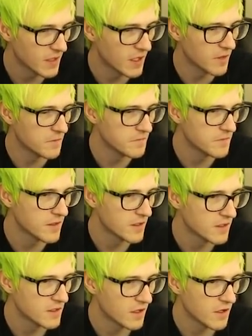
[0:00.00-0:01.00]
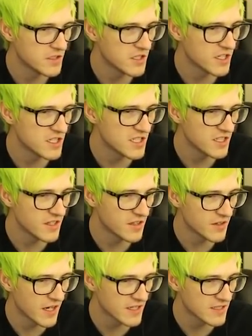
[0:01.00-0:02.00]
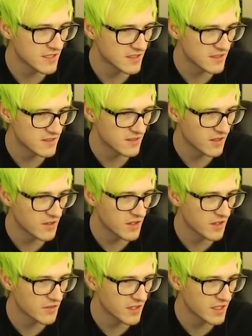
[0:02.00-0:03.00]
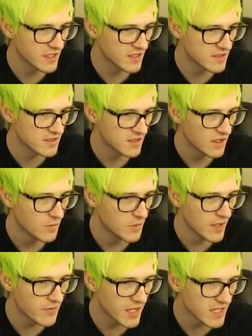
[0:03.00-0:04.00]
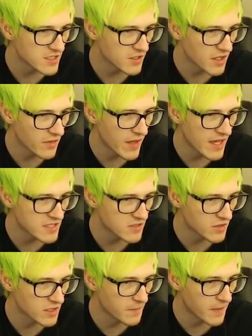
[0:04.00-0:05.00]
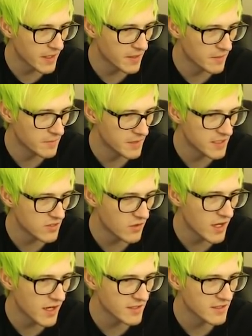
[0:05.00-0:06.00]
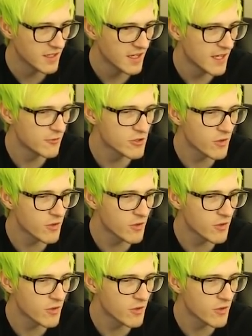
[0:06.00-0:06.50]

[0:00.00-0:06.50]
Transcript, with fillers: Oh. Oh, so you get to see the other exits, or the other endings. We never got to go to the last door on the bottom. It's locked. It